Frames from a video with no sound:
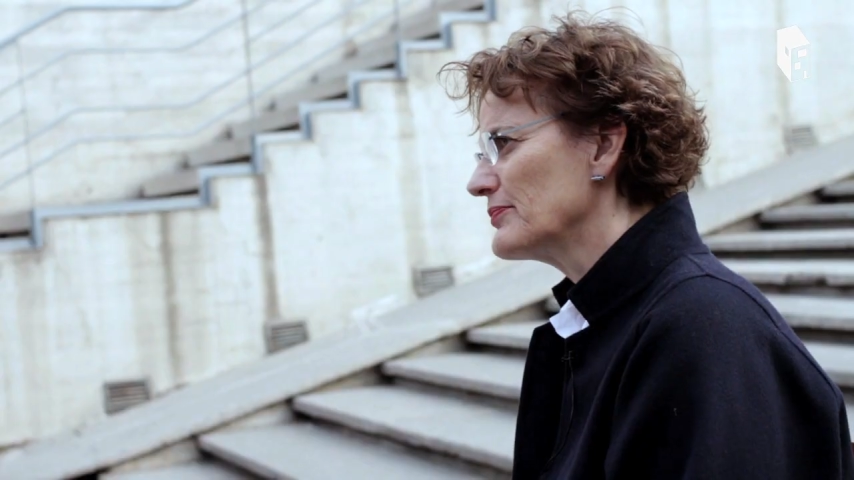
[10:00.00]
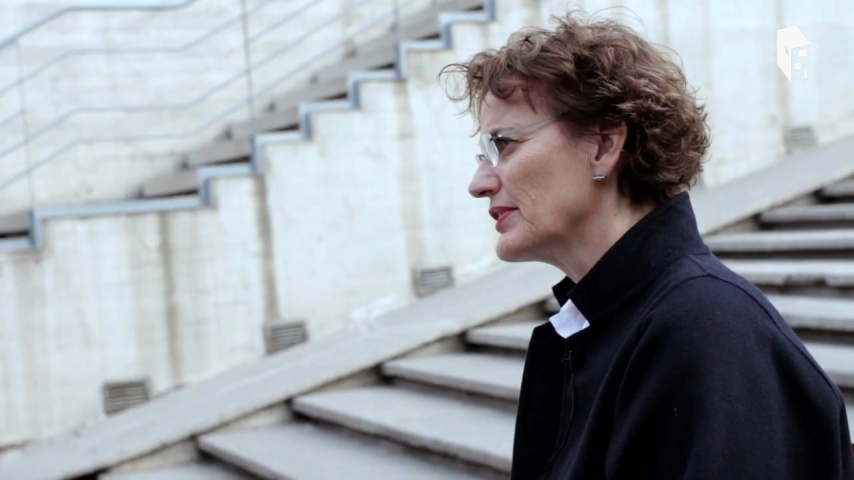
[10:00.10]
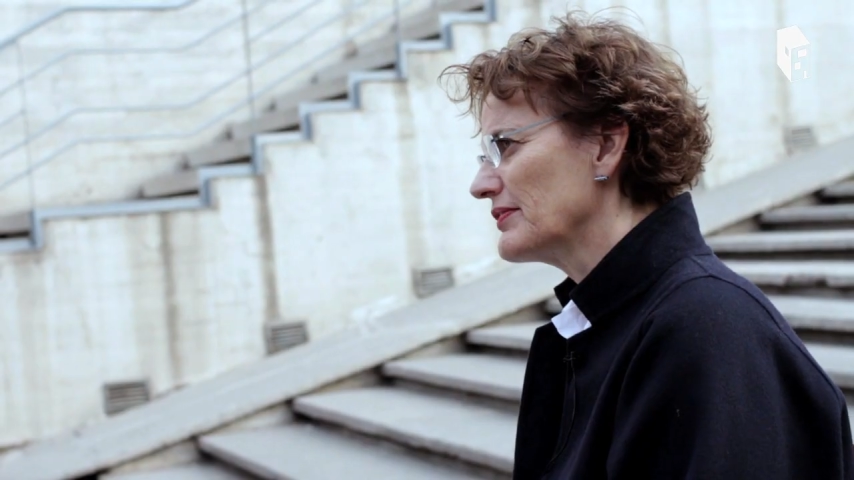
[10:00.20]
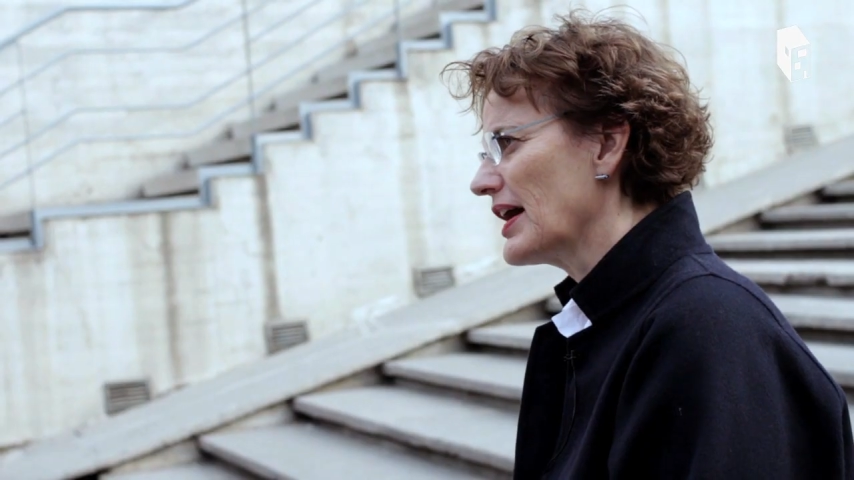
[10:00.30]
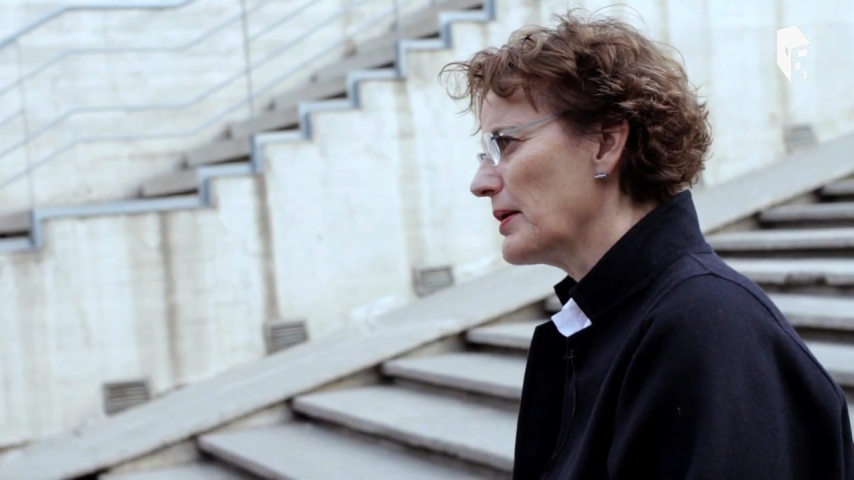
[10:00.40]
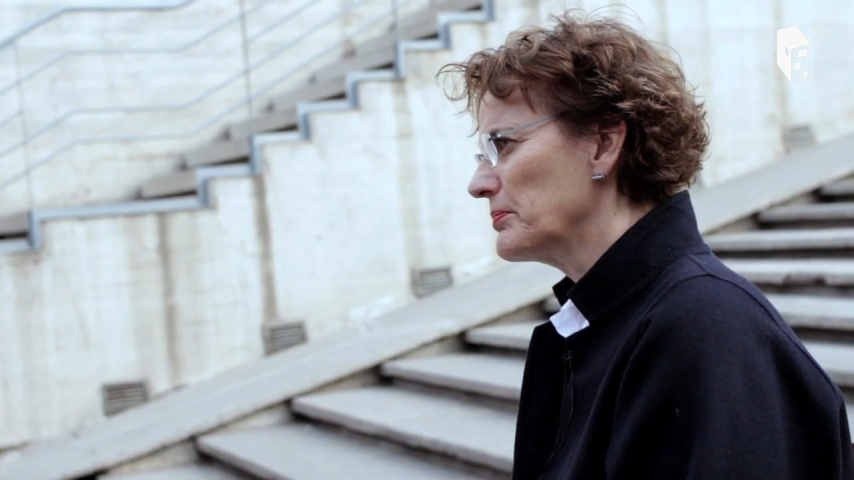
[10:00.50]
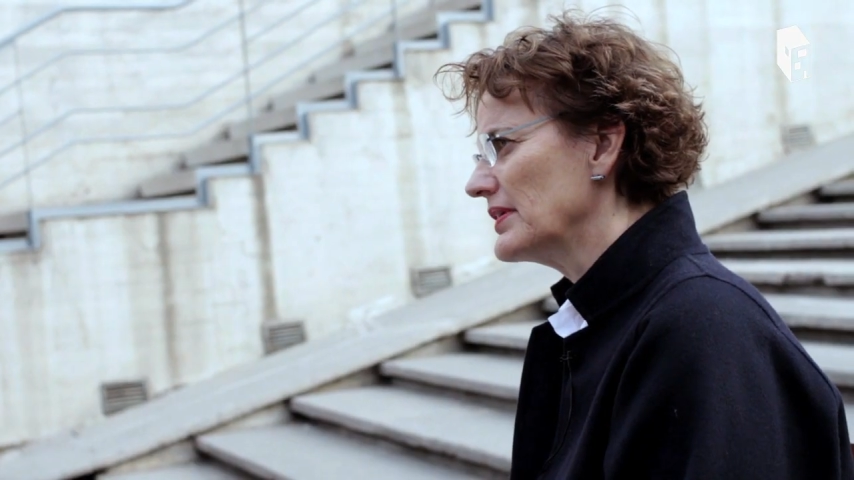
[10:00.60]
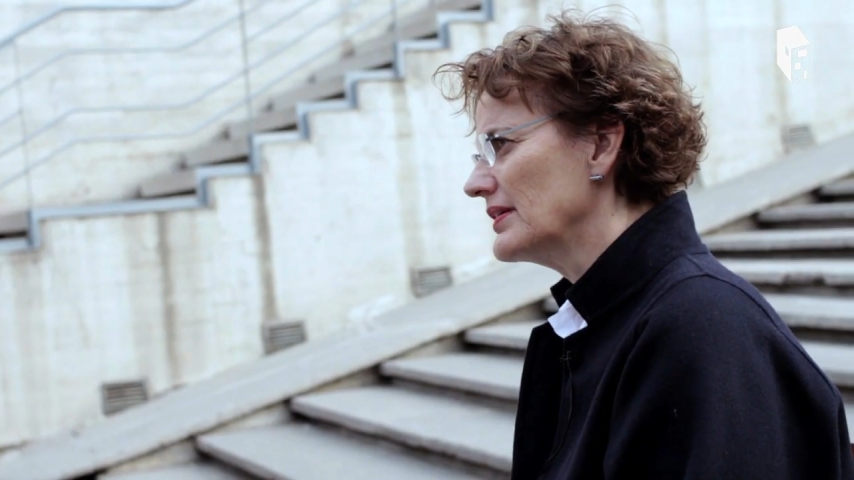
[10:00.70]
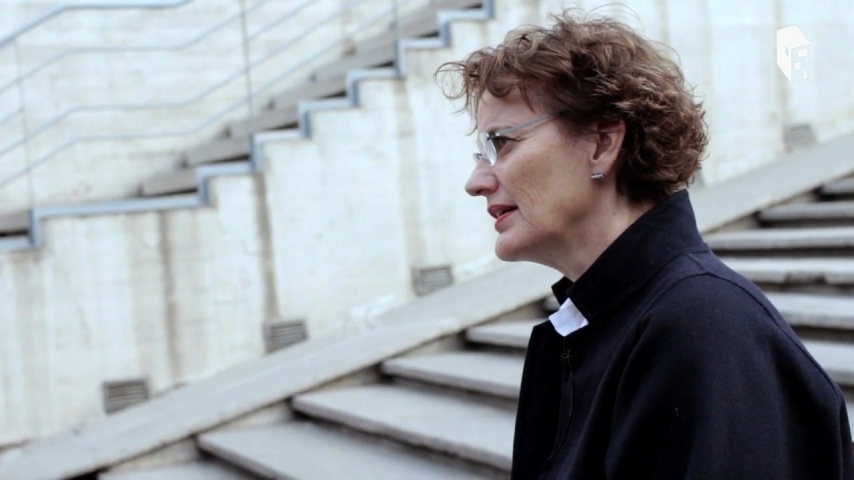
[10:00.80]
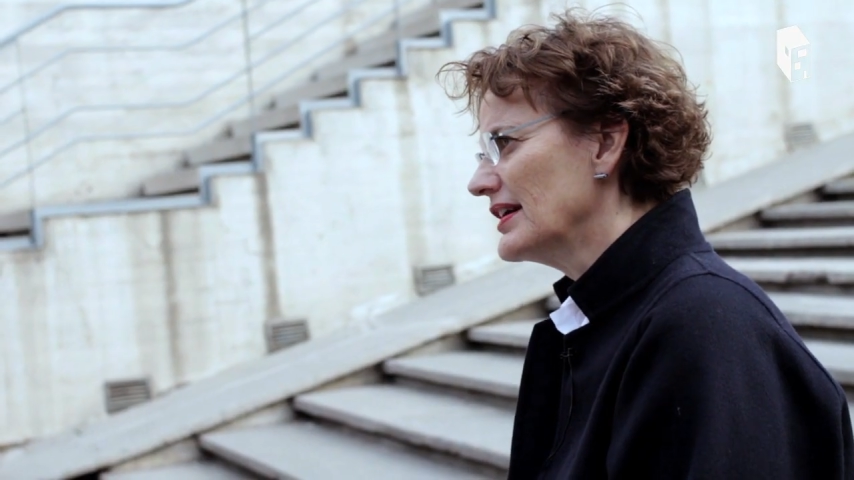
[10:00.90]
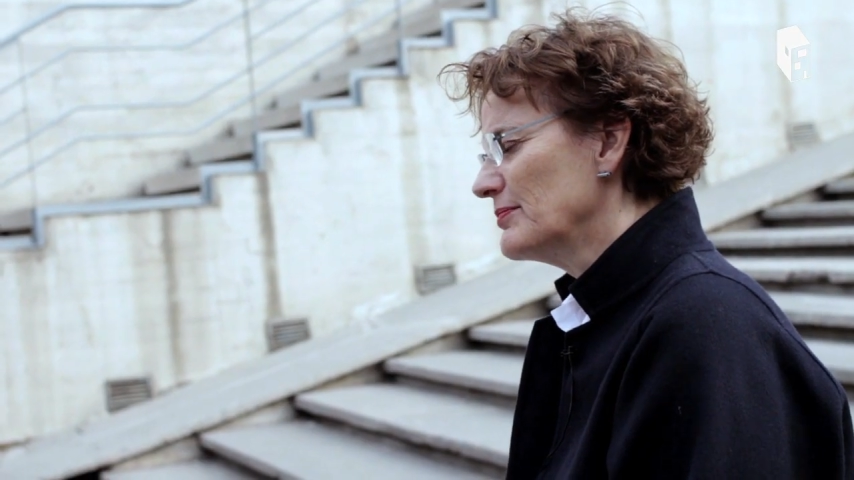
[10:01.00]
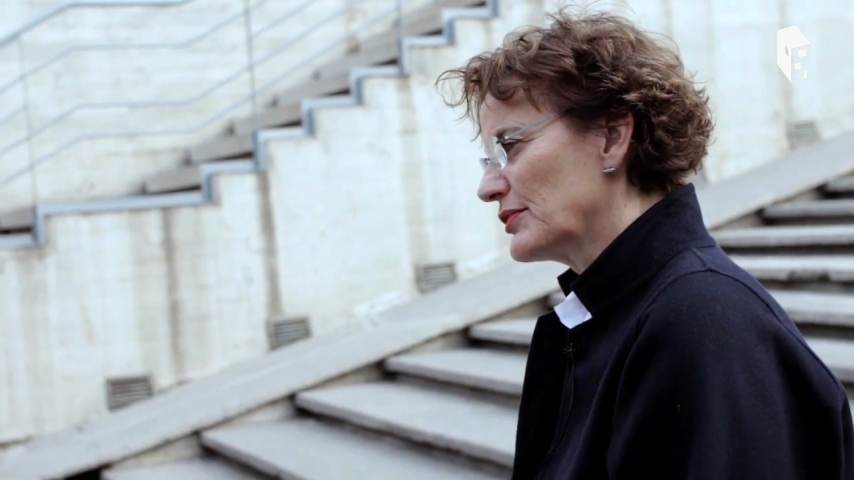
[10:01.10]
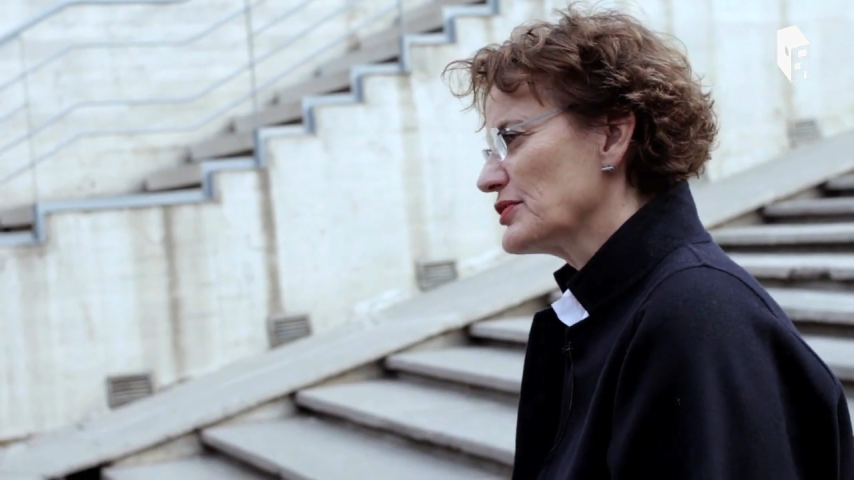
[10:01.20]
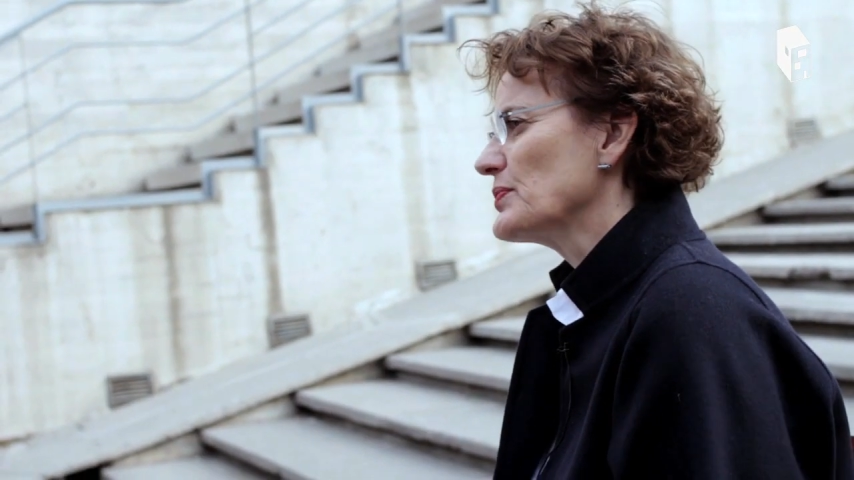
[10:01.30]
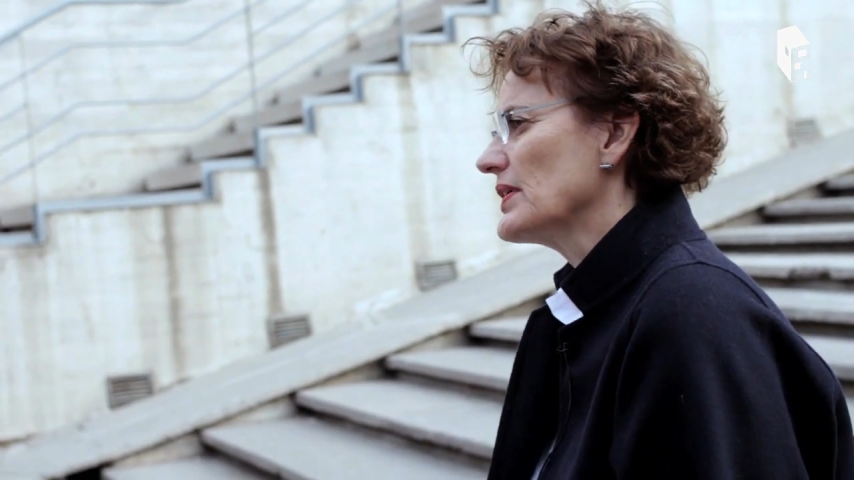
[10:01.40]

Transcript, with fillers: I'm very happy because